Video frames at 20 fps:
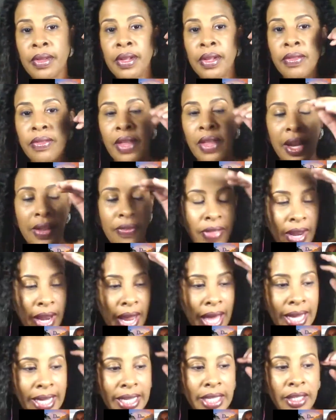that
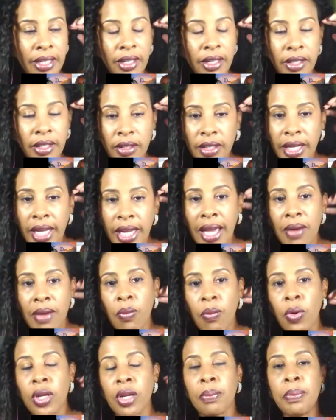I can look at
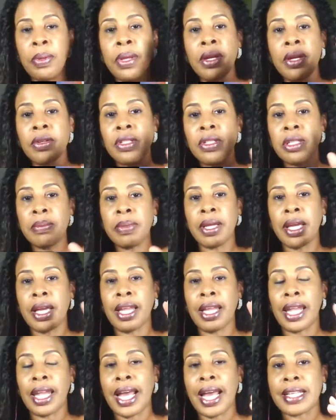what appears to be a
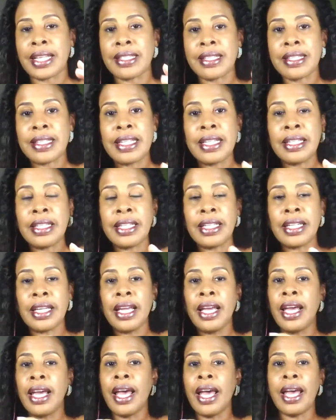glass ceiling
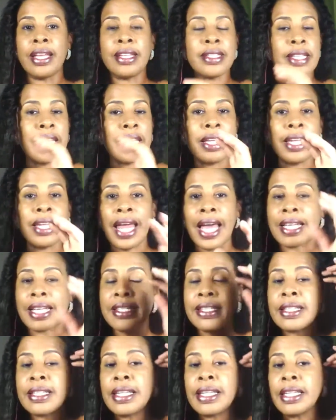and say,
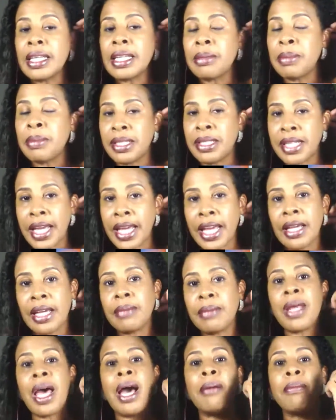glass ceiling be
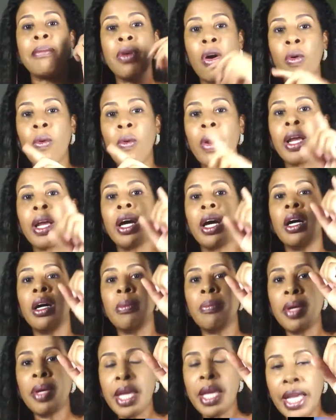damned, I'm going
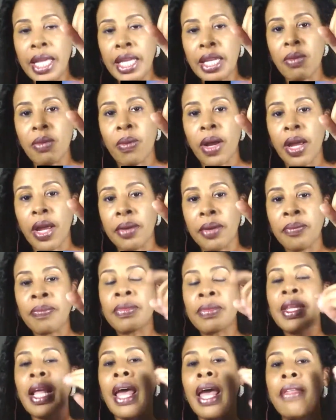up anyway.
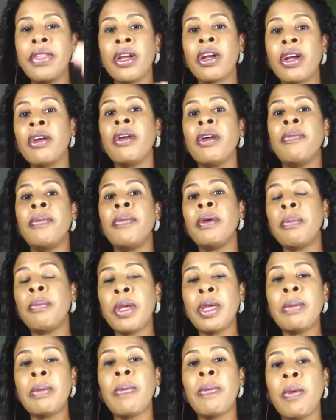And there have been
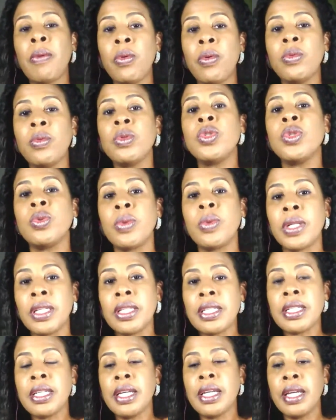people who do
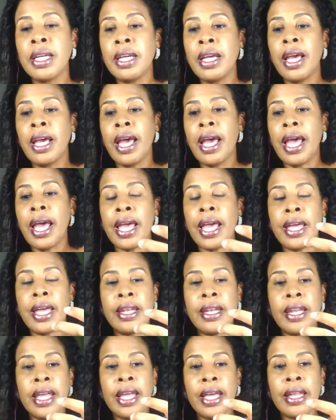it.
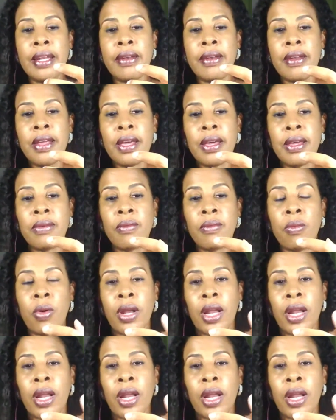And what